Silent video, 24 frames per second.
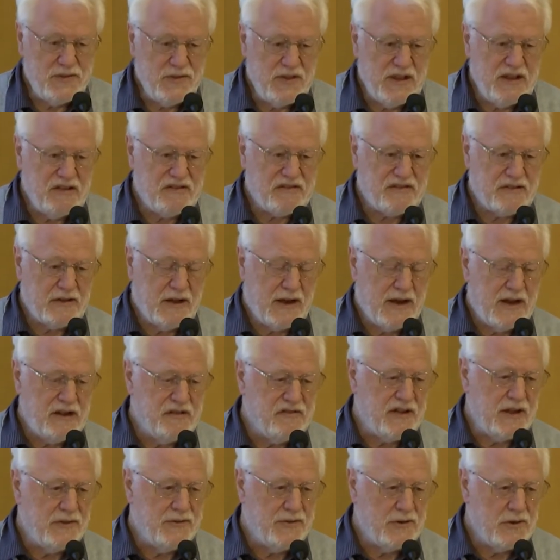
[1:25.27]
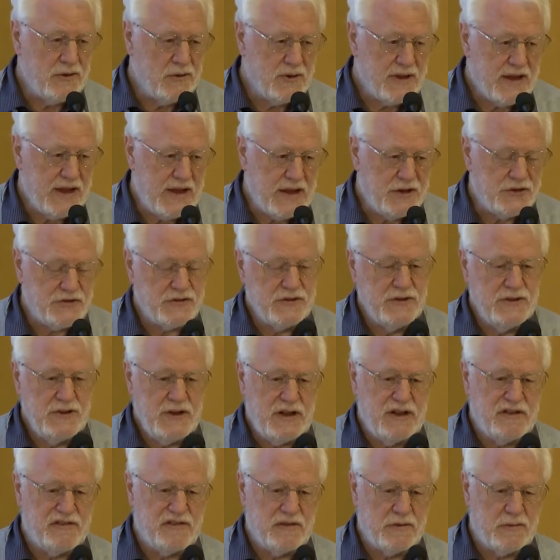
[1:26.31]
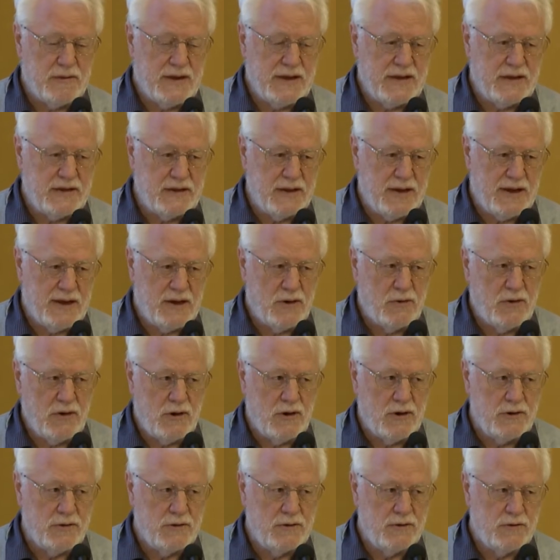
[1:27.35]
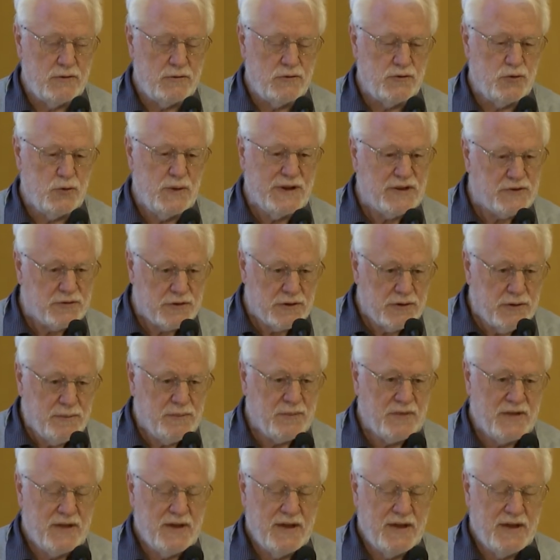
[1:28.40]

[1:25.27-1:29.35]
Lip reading: these slides and their location is right now on Twitter